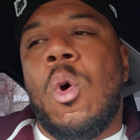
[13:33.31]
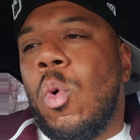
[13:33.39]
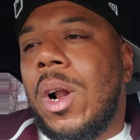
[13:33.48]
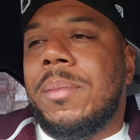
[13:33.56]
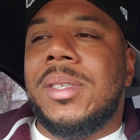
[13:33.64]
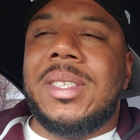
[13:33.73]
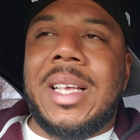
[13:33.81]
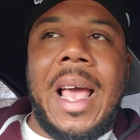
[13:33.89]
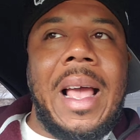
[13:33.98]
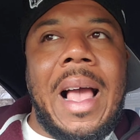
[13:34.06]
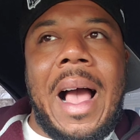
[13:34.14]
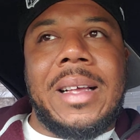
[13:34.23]
what I'm just
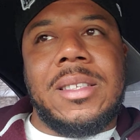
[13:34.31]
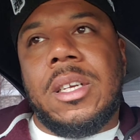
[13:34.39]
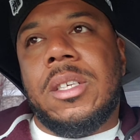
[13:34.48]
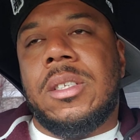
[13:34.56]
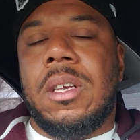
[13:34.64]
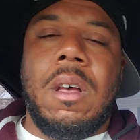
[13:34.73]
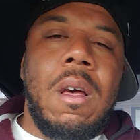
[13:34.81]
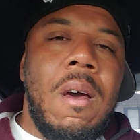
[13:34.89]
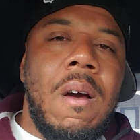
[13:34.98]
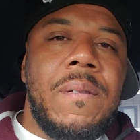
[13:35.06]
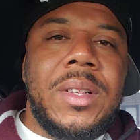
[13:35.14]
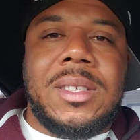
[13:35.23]
saying, guys, is
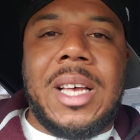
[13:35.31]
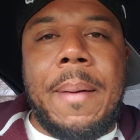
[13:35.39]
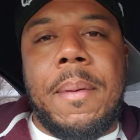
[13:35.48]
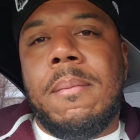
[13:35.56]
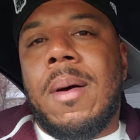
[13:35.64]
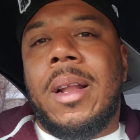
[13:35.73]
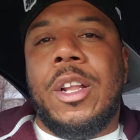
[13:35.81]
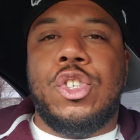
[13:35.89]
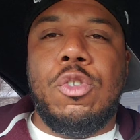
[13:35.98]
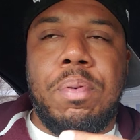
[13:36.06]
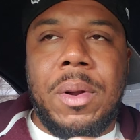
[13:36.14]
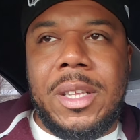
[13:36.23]
for the type of money that
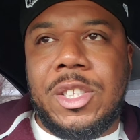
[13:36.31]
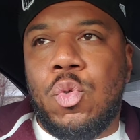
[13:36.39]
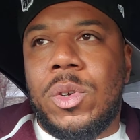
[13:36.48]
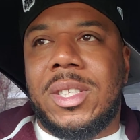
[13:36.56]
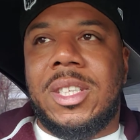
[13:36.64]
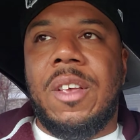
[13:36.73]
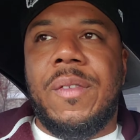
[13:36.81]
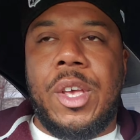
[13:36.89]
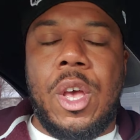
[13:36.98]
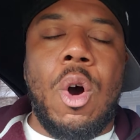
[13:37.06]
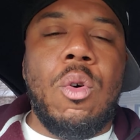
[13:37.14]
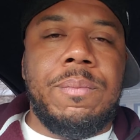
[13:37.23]
you put into a
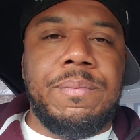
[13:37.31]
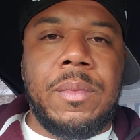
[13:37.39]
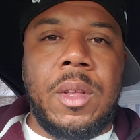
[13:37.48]
CVO,